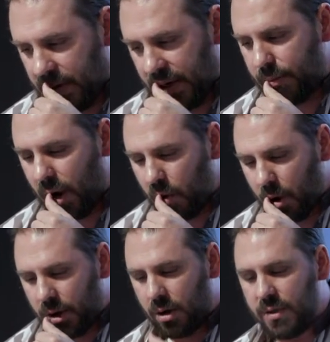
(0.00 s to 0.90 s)
In my
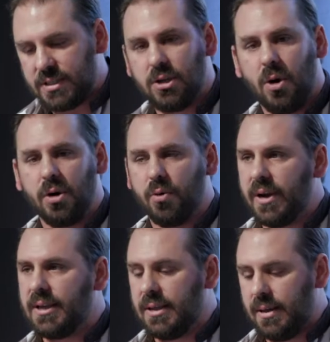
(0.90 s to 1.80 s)
work on this long and
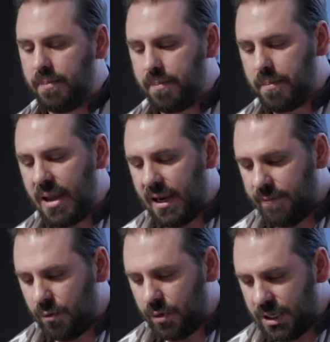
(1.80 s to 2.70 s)
regularly
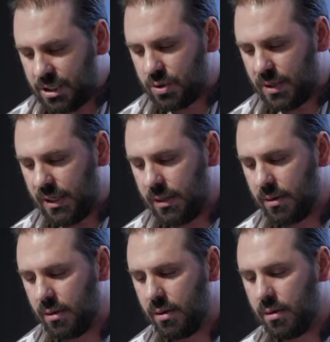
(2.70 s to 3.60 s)
painful history,
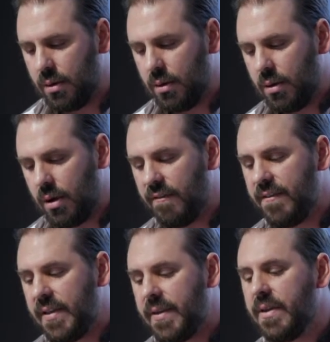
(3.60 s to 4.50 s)
I
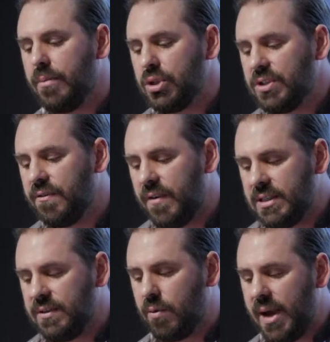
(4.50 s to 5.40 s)
found that the most
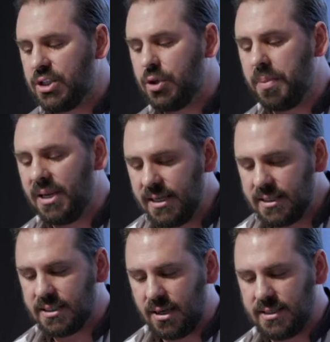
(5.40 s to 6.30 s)
effective way to
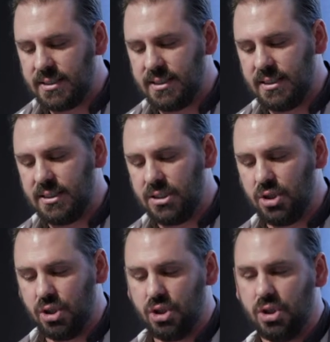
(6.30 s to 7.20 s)
politicise this
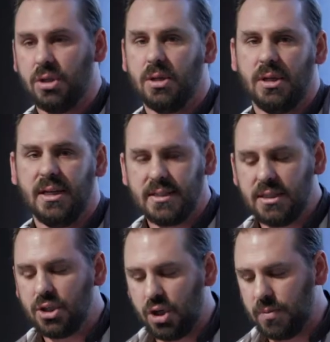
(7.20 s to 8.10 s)
institution is
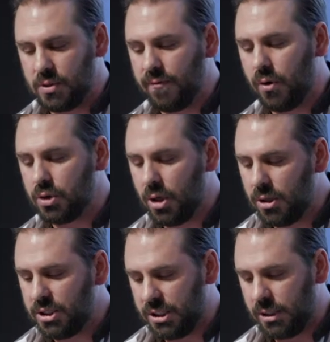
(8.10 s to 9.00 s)
in terms of
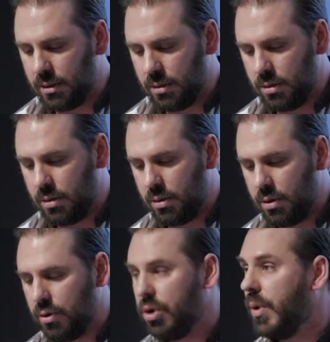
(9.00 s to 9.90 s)
ontology,
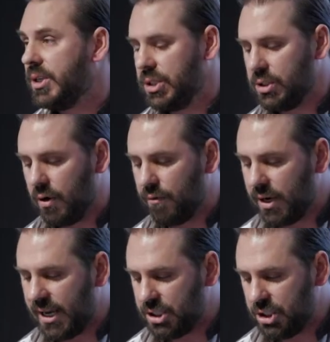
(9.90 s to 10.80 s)
through questions of
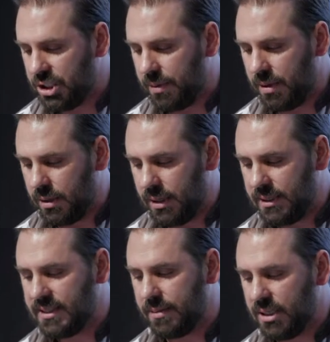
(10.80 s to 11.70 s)
relationship and
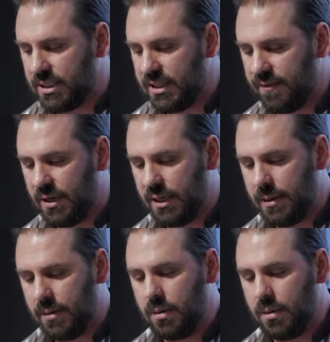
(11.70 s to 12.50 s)
subjectivity.